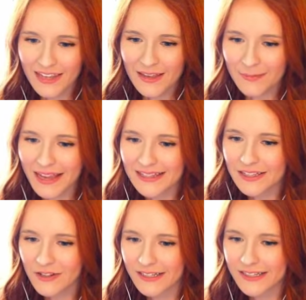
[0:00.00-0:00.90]
Past the
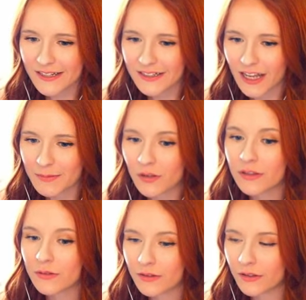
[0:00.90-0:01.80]
Triceratops on
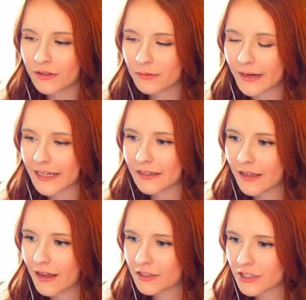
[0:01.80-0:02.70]
the on the right.
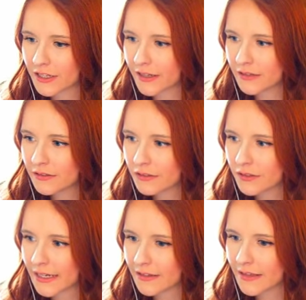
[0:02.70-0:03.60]
Gotcha.
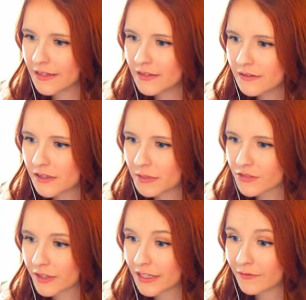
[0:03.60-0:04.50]
Great. Thank you so much
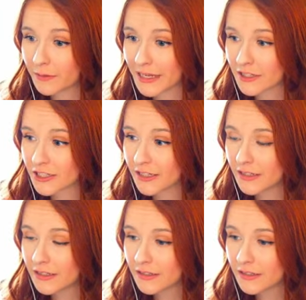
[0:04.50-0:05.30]
for the information.